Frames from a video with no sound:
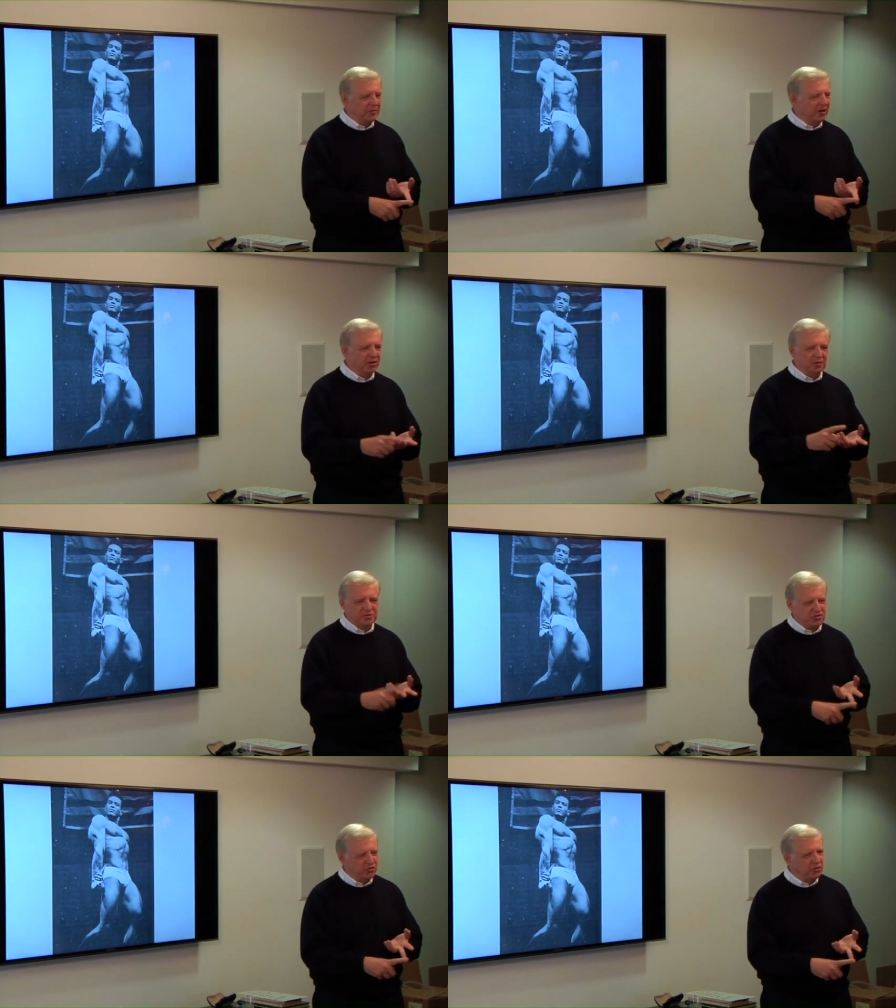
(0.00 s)
America,
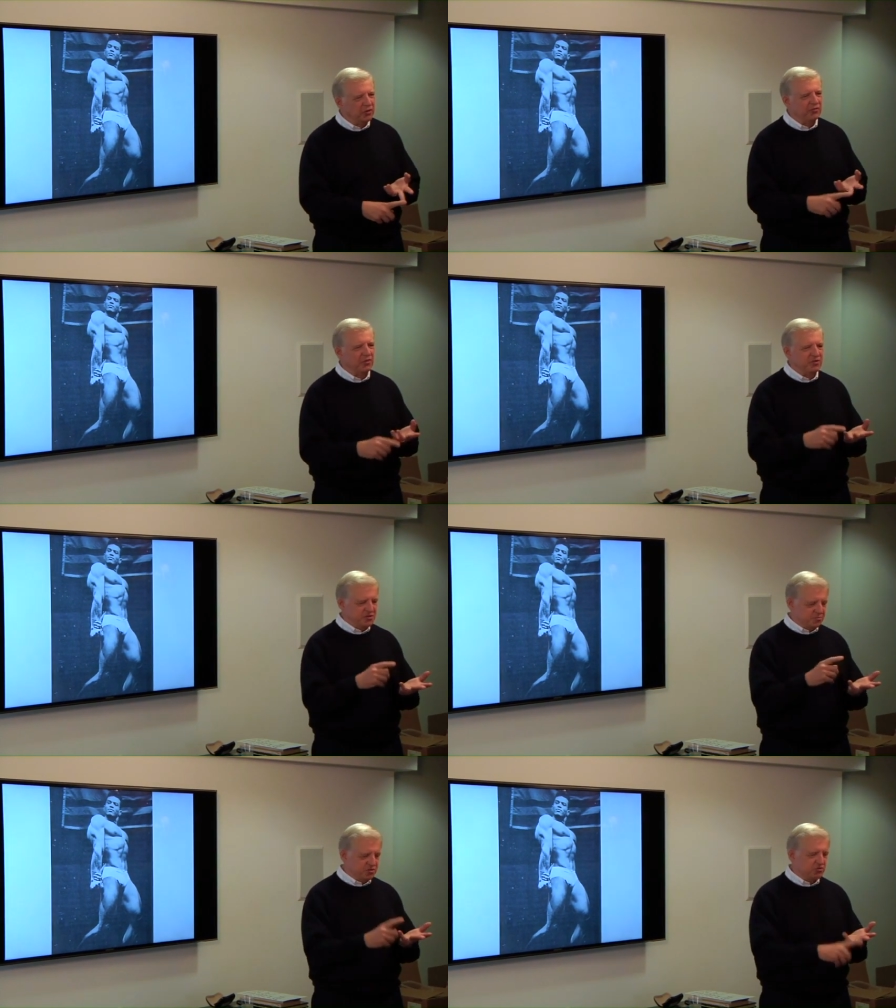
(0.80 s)
Mr.
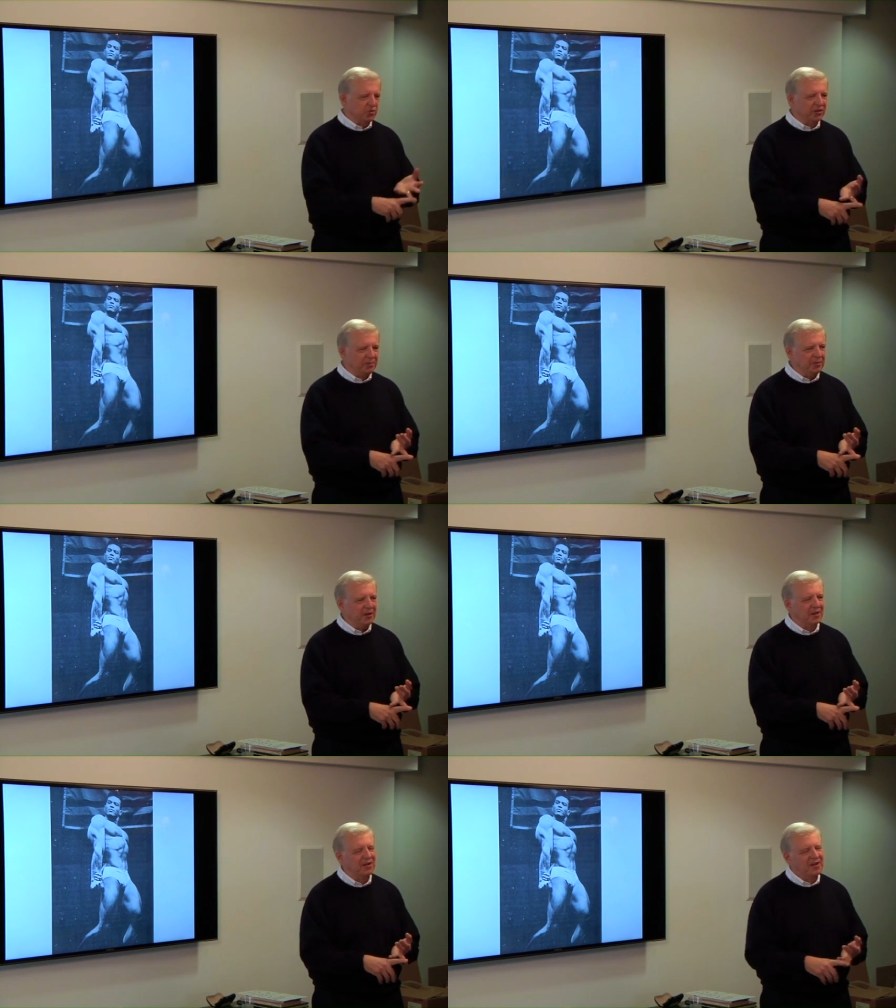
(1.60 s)
Universe, Mr.
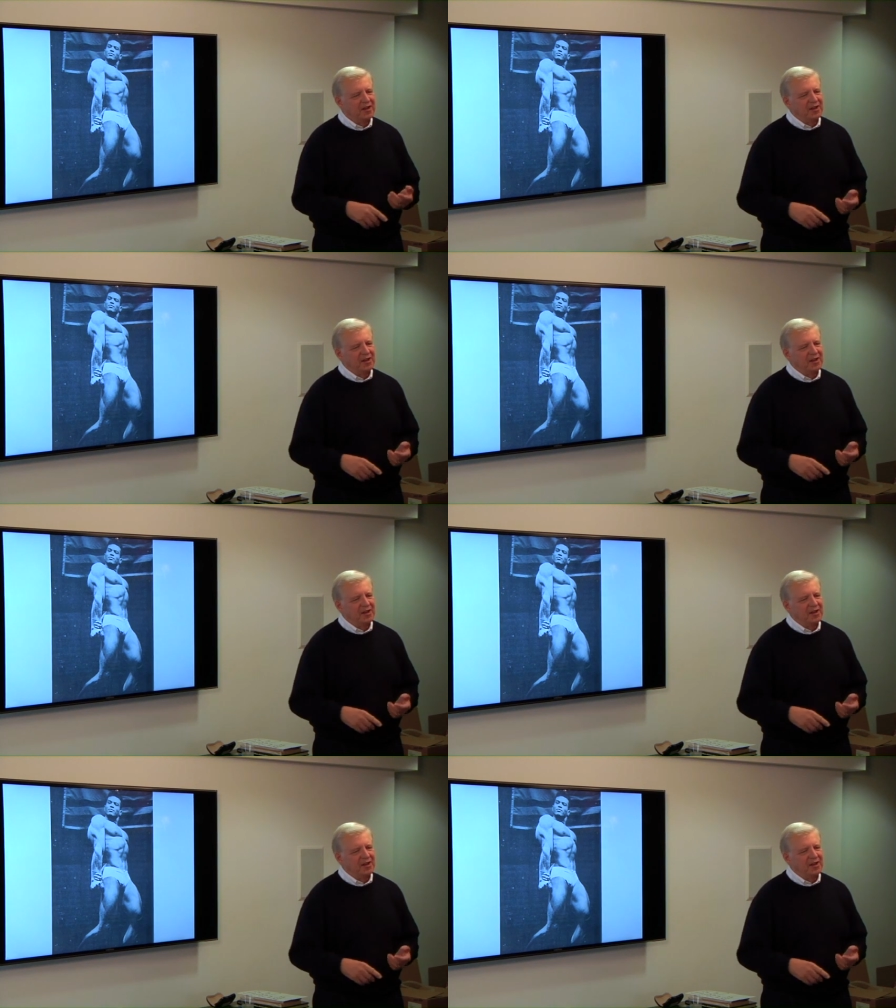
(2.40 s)
Olympia.